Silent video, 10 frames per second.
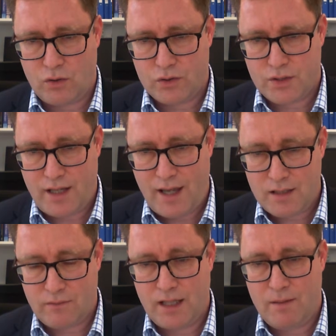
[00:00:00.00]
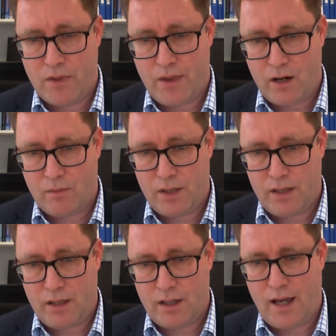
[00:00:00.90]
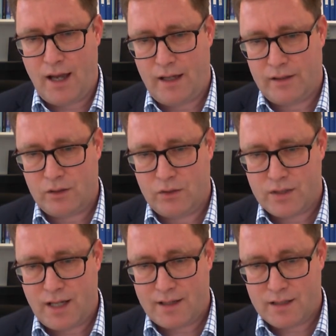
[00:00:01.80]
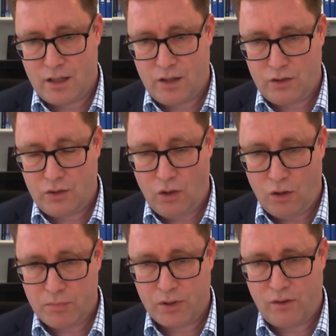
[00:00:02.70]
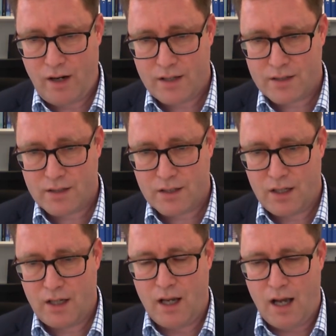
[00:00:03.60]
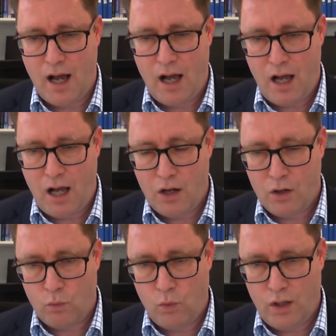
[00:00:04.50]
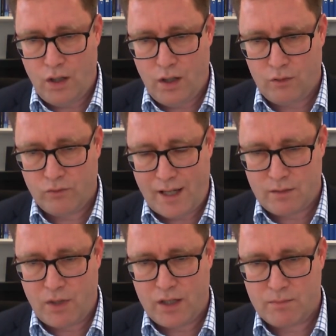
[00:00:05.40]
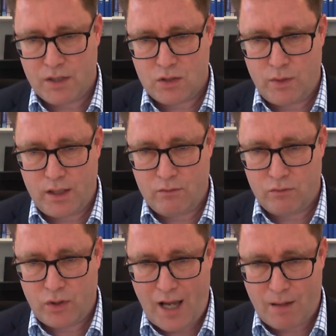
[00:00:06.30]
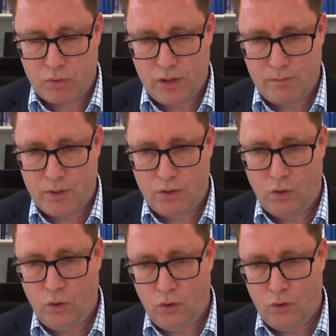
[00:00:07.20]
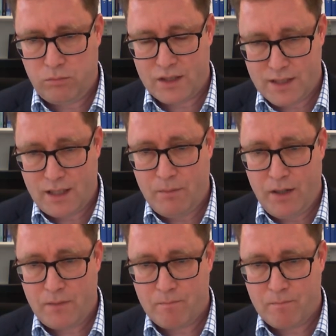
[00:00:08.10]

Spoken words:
got to the end of chemotherapy and whose cancer had not progressed were randomized between rucaparib or placebo.